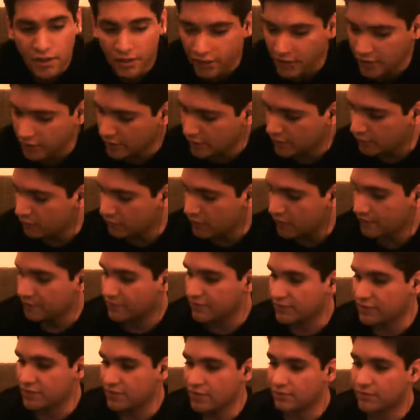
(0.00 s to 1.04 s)
Like he
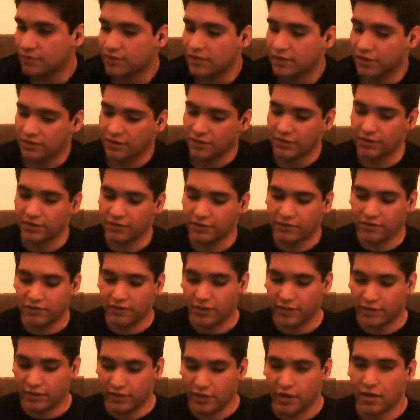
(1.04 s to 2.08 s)
grabs the table and he's
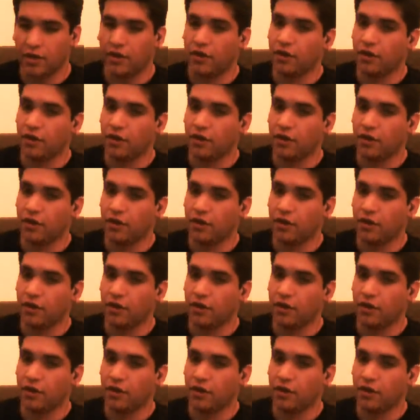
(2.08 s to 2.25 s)
like,